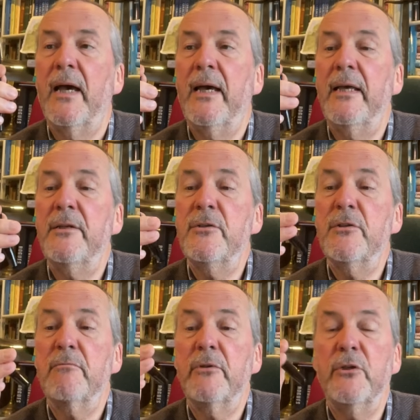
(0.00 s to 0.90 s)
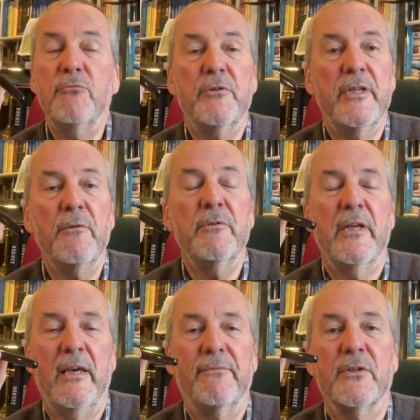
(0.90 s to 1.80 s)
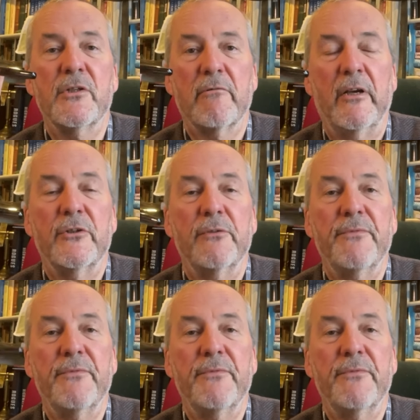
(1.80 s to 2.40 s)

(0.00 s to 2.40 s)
and you don't ever scratch